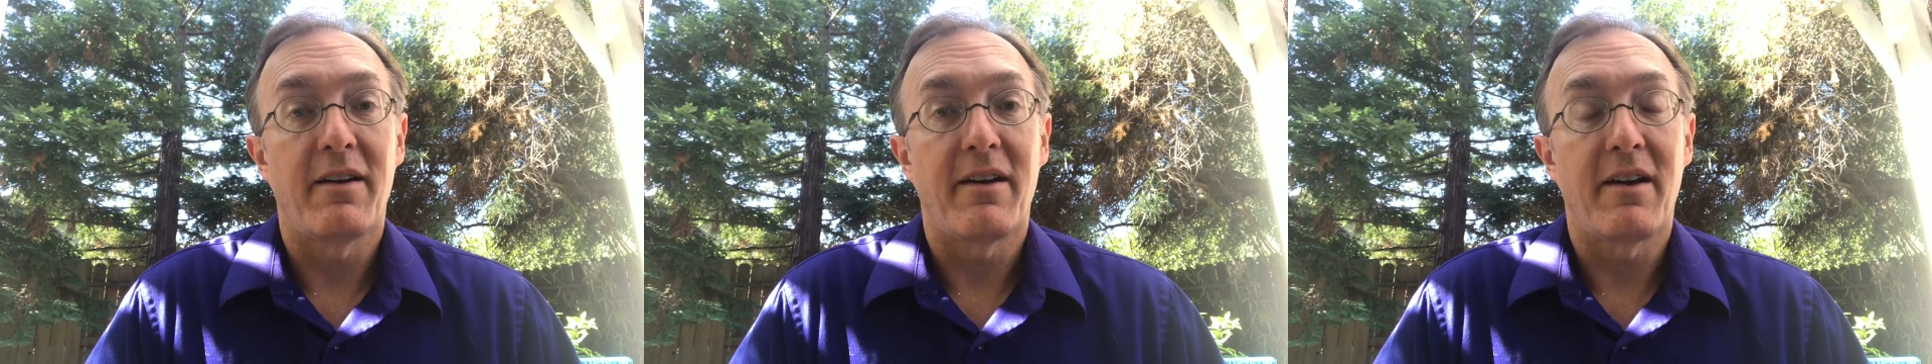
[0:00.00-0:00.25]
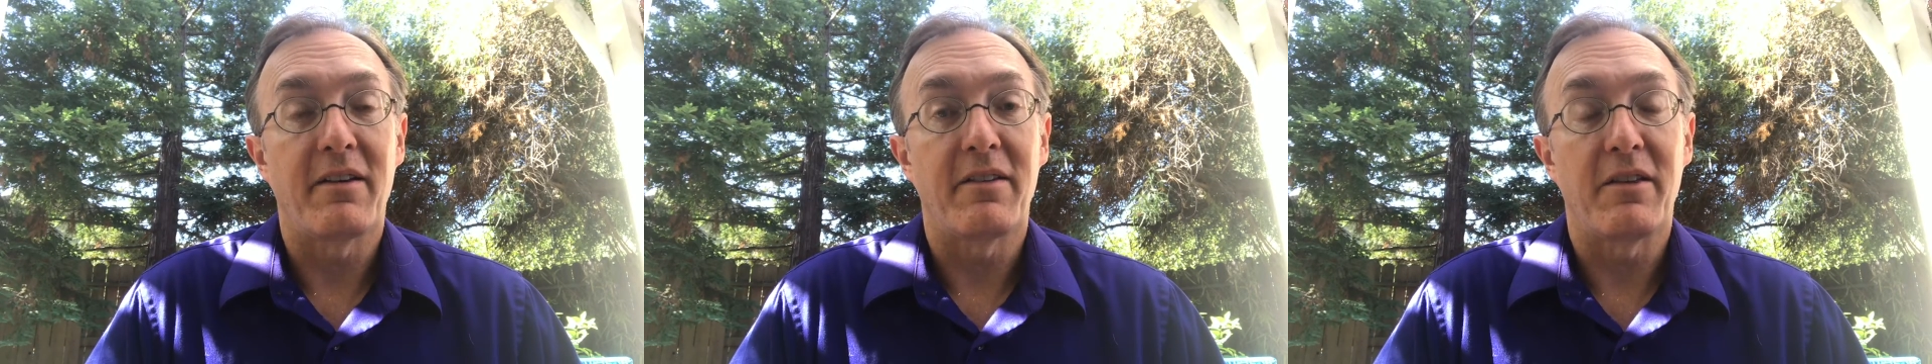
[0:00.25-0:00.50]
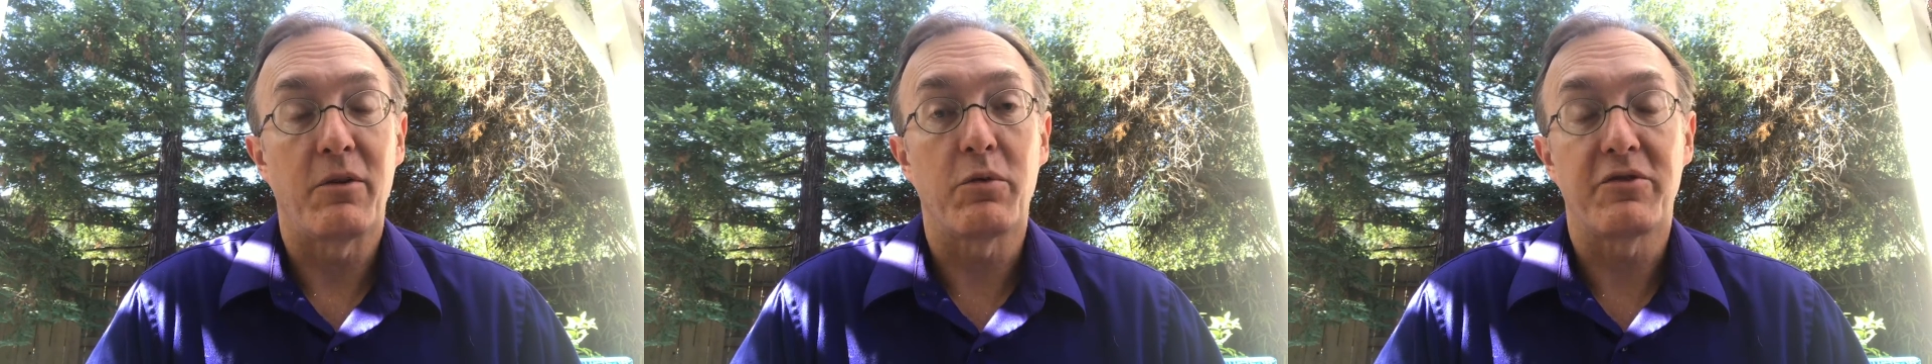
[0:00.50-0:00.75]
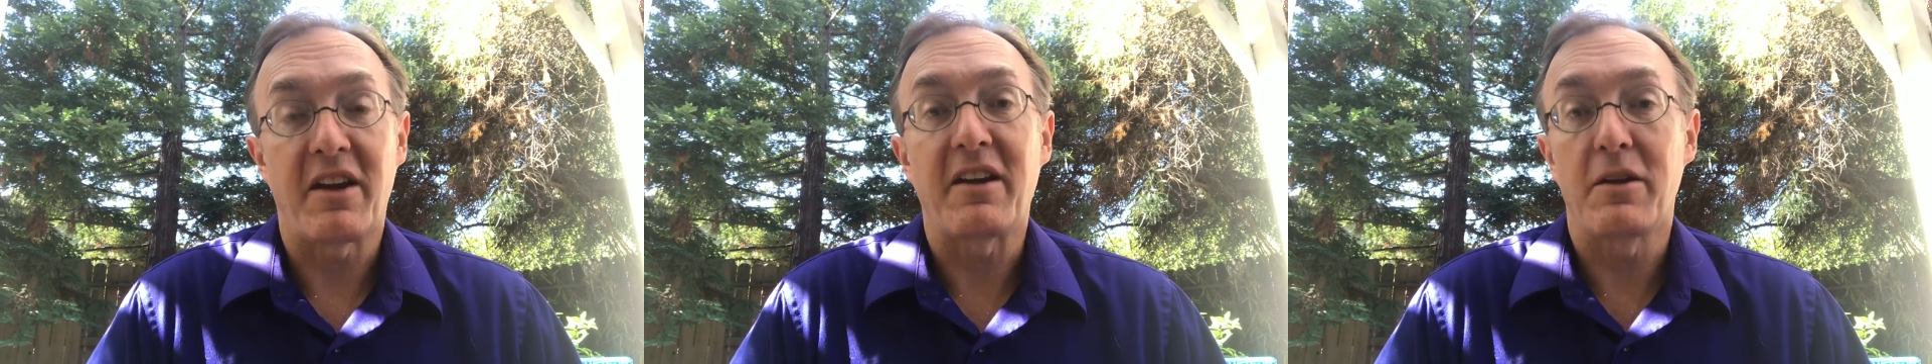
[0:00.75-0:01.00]
uh, it
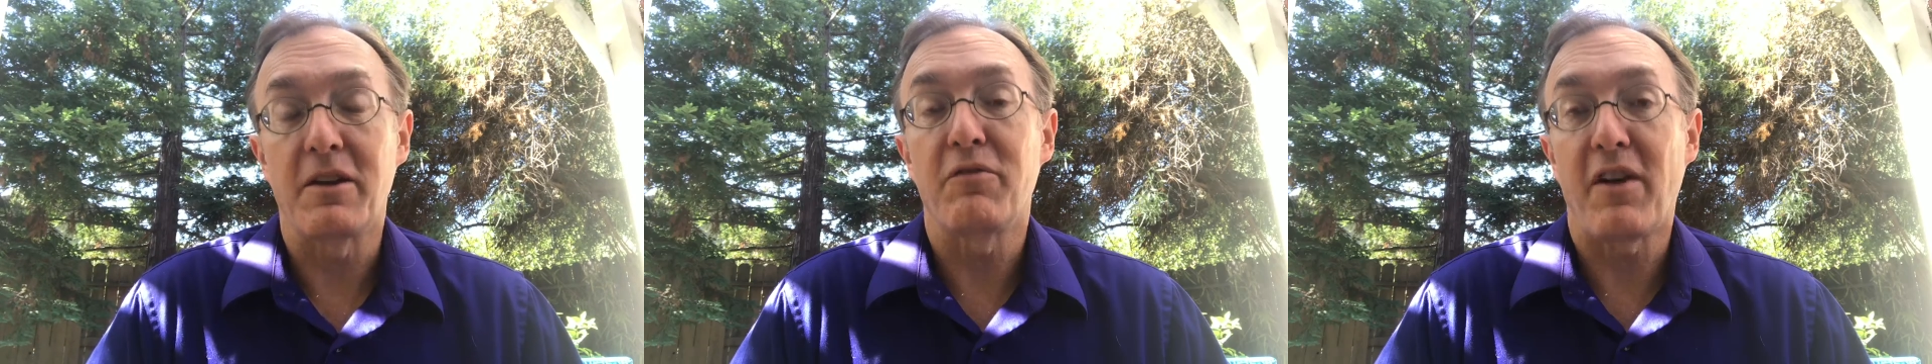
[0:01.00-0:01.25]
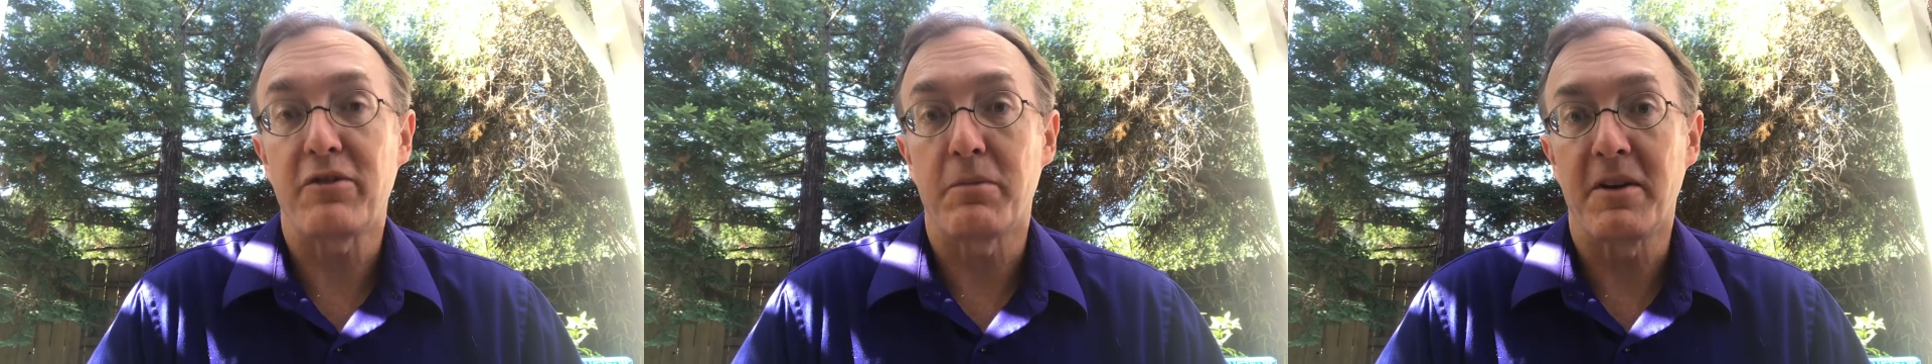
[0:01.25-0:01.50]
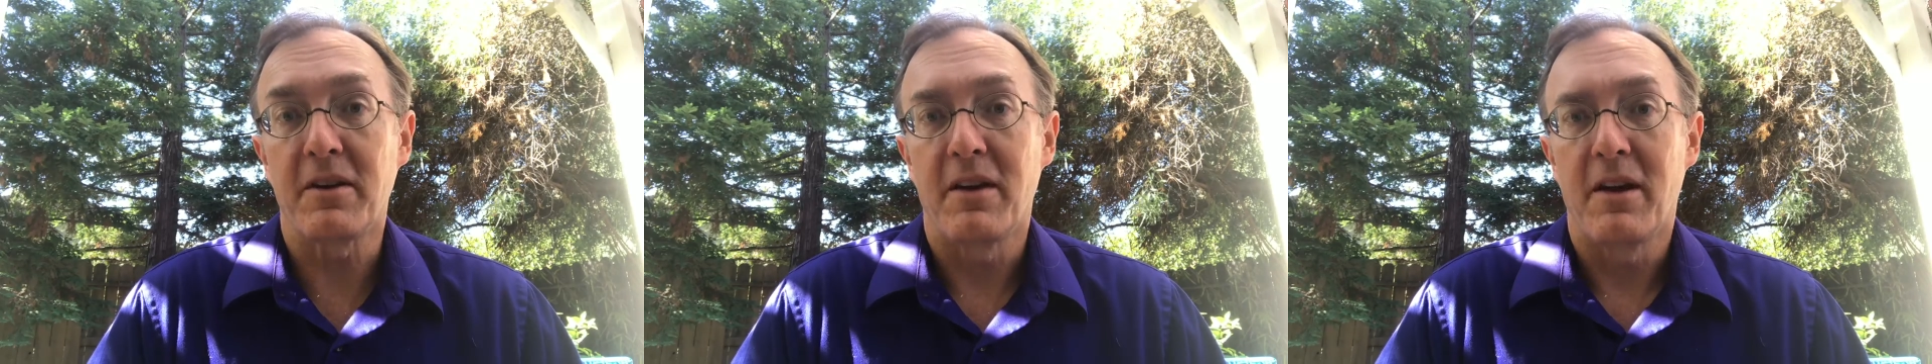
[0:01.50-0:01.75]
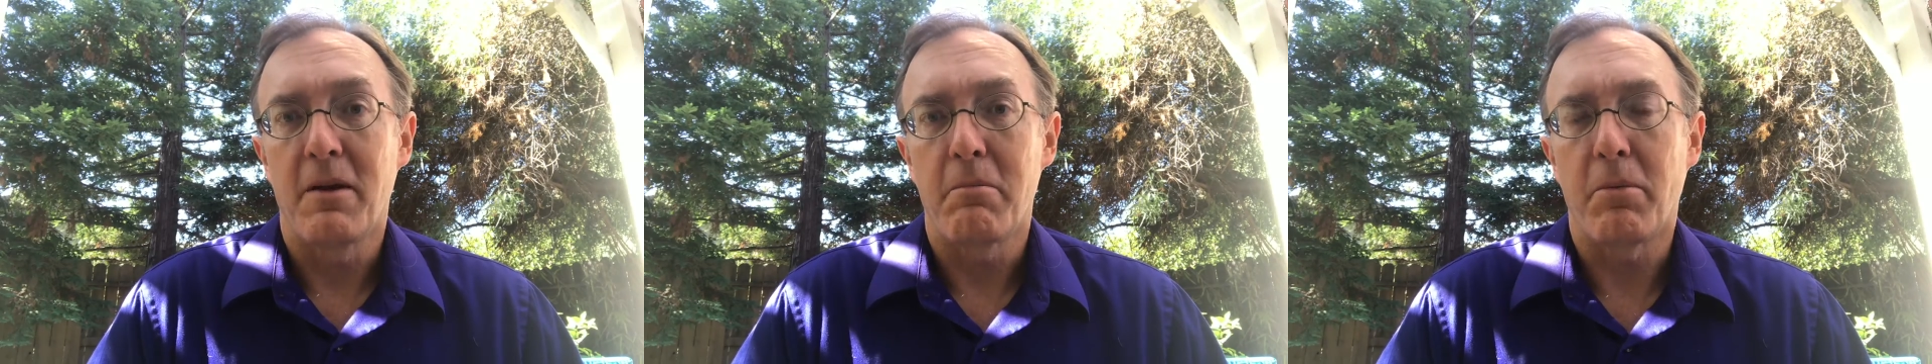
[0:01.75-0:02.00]
will take an investment,
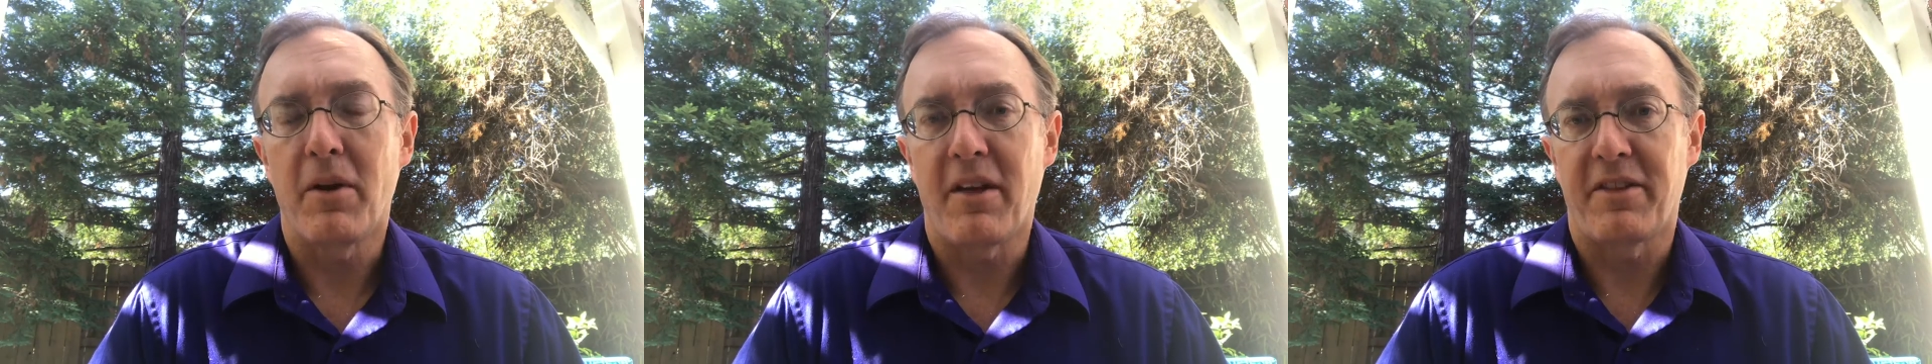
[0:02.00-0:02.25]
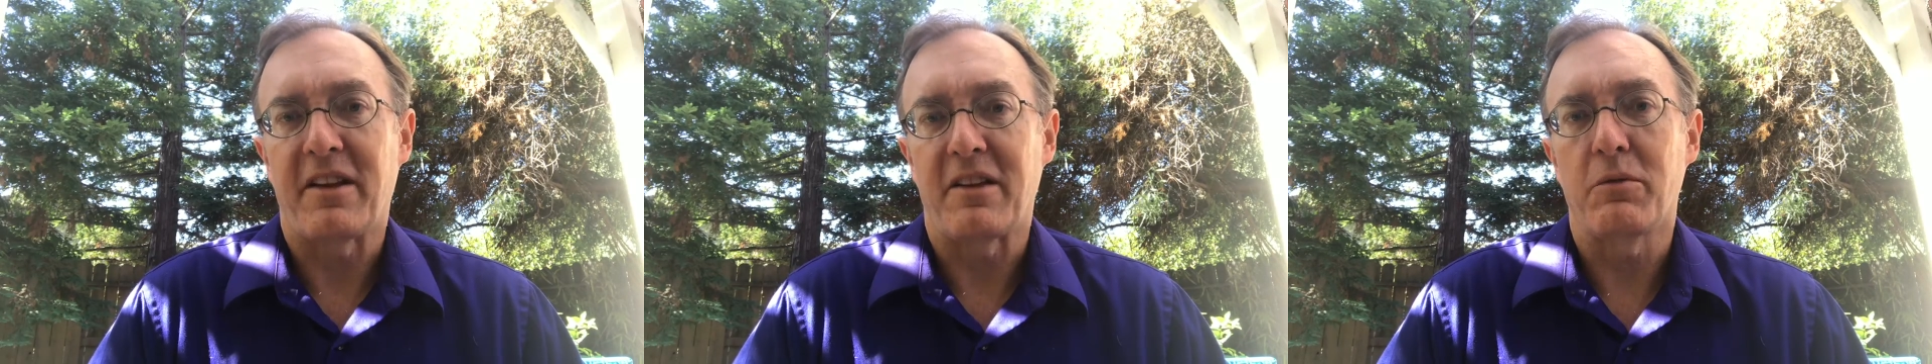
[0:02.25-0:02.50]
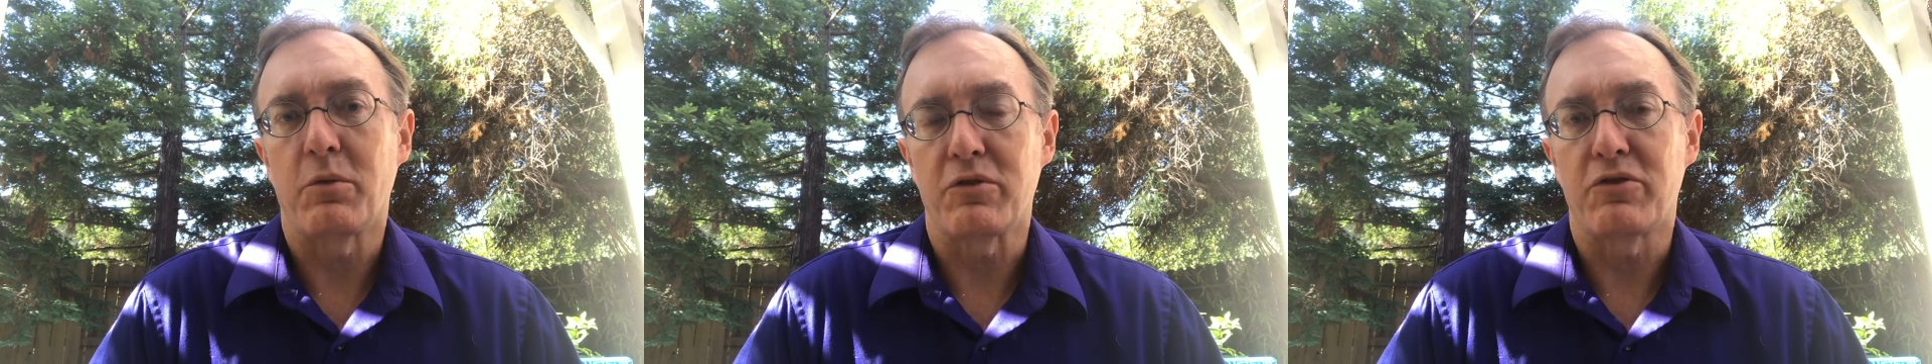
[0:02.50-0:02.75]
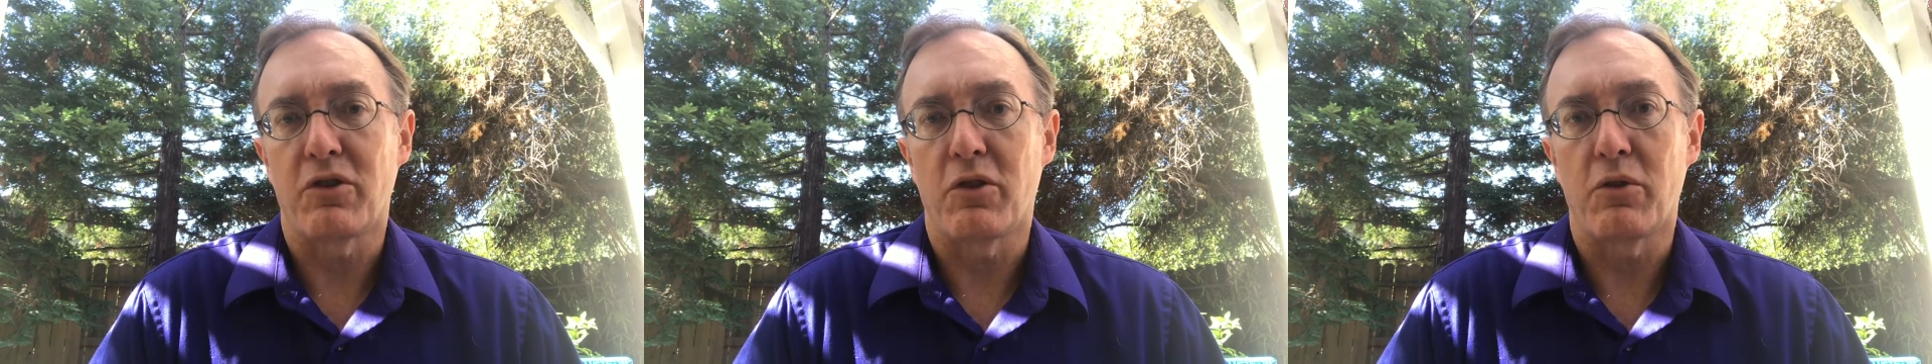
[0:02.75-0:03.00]
but I think it will
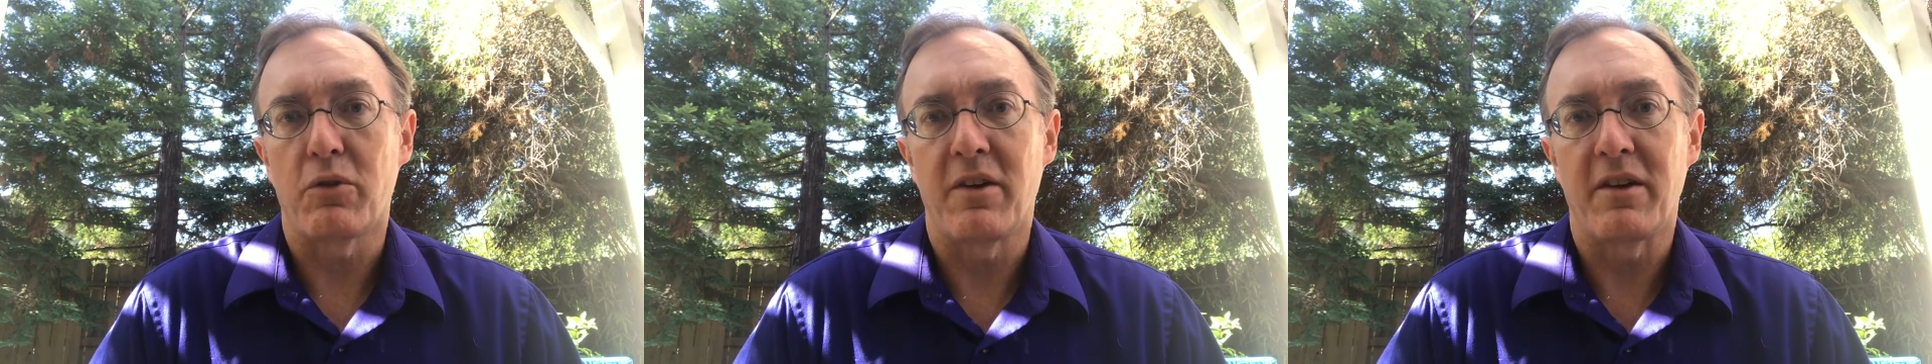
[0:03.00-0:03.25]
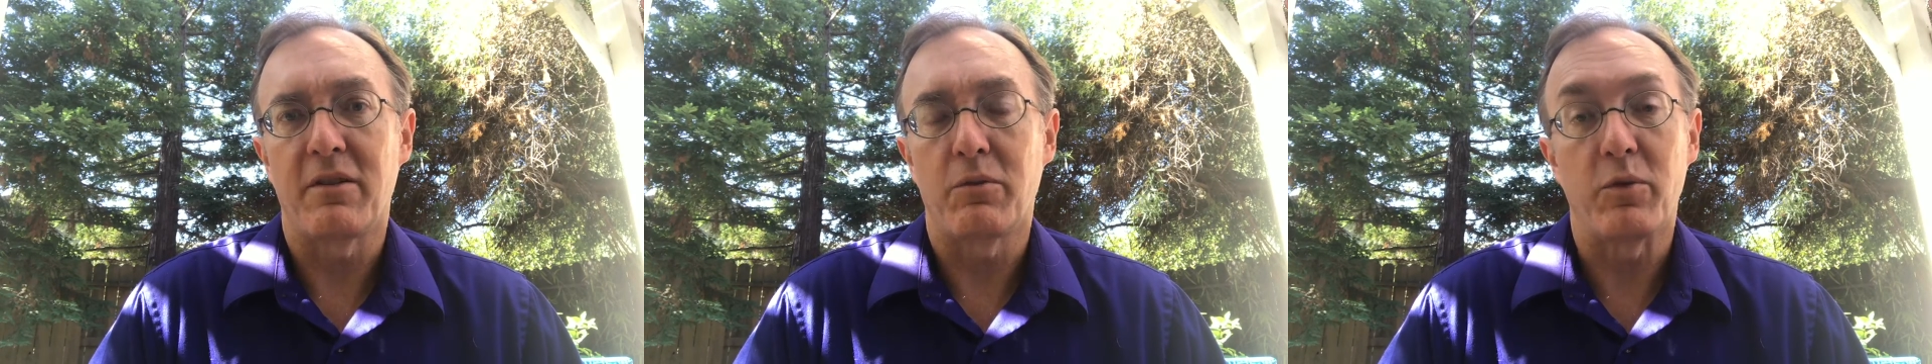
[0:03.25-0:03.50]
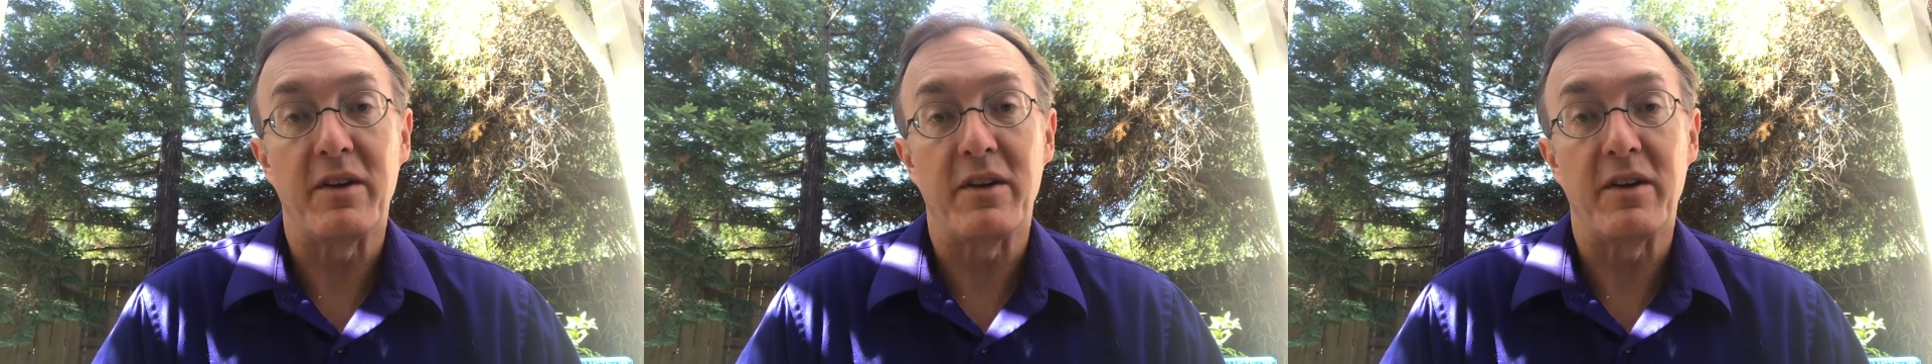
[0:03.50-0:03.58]
show that